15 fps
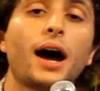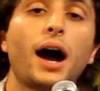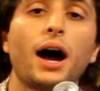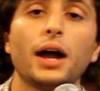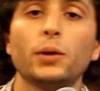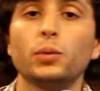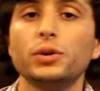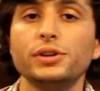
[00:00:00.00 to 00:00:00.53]

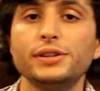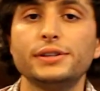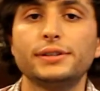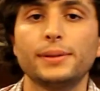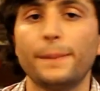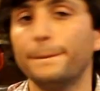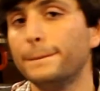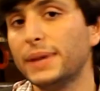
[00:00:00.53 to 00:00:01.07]
I
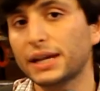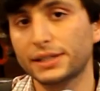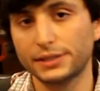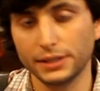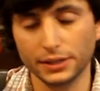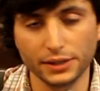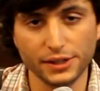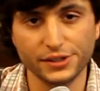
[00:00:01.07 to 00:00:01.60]
was
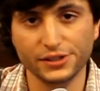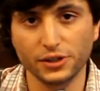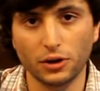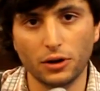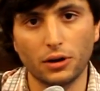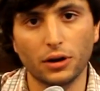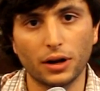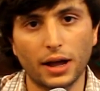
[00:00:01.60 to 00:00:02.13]
mixing this
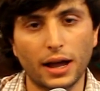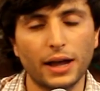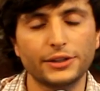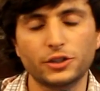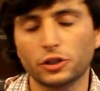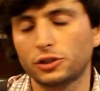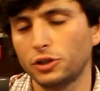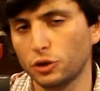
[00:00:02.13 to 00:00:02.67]
song, I
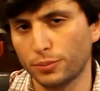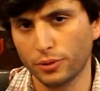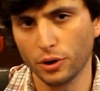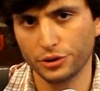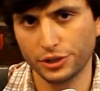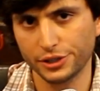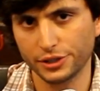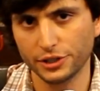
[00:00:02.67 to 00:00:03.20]
took 2
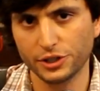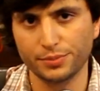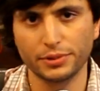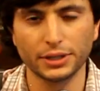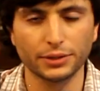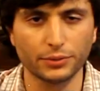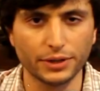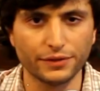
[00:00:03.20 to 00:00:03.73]
approaches to the
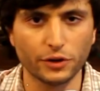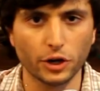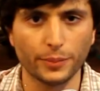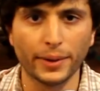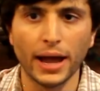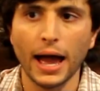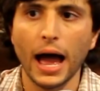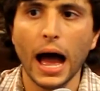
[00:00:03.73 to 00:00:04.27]
spring reverb.
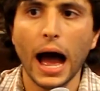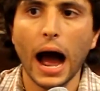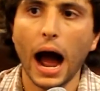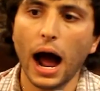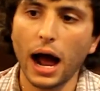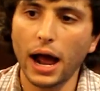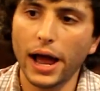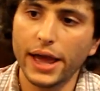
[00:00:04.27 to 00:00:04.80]

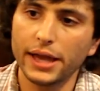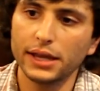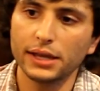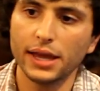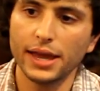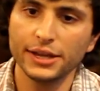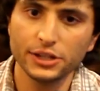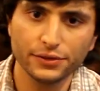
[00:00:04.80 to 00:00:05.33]

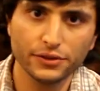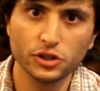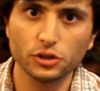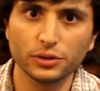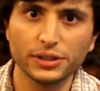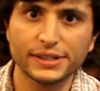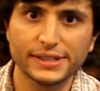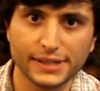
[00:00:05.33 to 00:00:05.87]
I
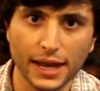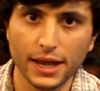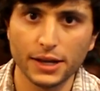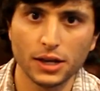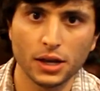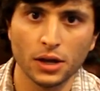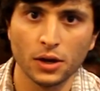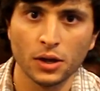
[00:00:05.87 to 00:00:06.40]
individually
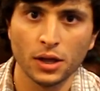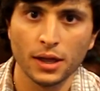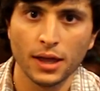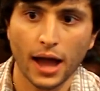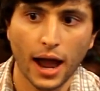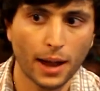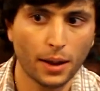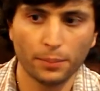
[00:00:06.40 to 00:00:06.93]
sent,
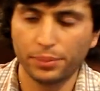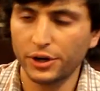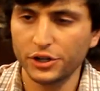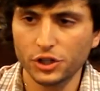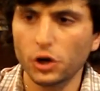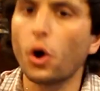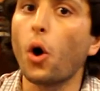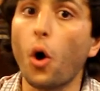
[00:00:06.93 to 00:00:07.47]
I'm pretty
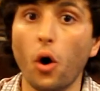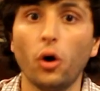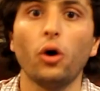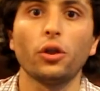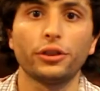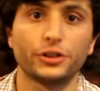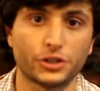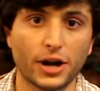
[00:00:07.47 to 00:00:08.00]
sure
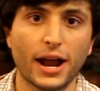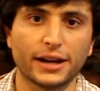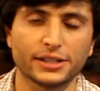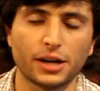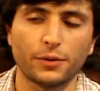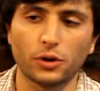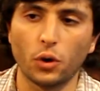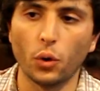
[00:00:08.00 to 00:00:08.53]
all the tracks
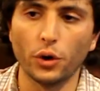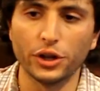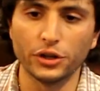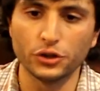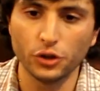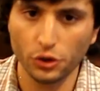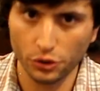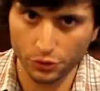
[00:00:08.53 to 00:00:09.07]
I
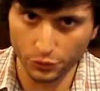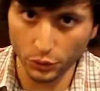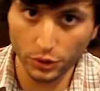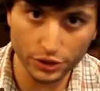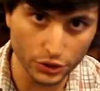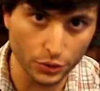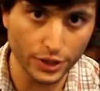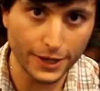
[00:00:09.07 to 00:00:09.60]
recorded through
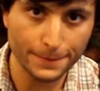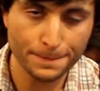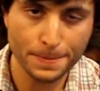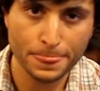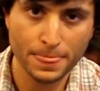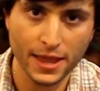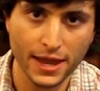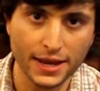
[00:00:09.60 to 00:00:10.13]
the unit
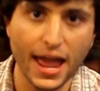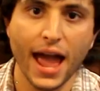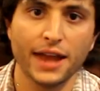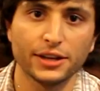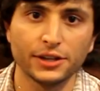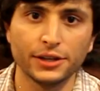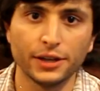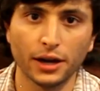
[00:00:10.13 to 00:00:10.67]
and
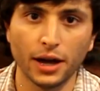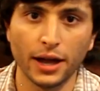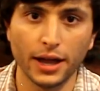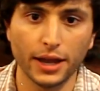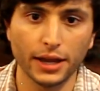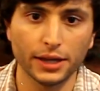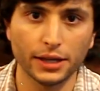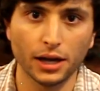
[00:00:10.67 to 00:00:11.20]
added
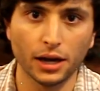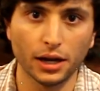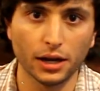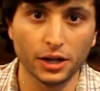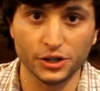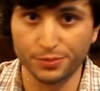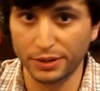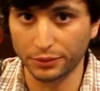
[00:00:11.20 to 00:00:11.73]
a
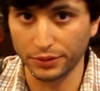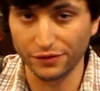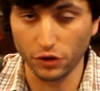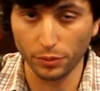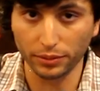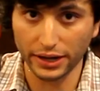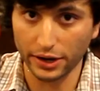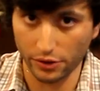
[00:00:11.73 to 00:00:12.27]
spring
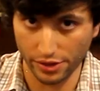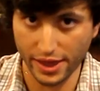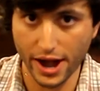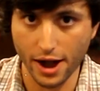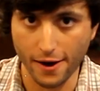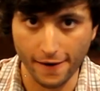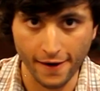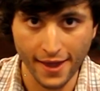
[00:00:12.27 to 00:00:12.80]
reverb layer
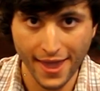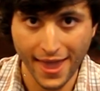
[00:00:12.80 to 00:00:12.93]
there.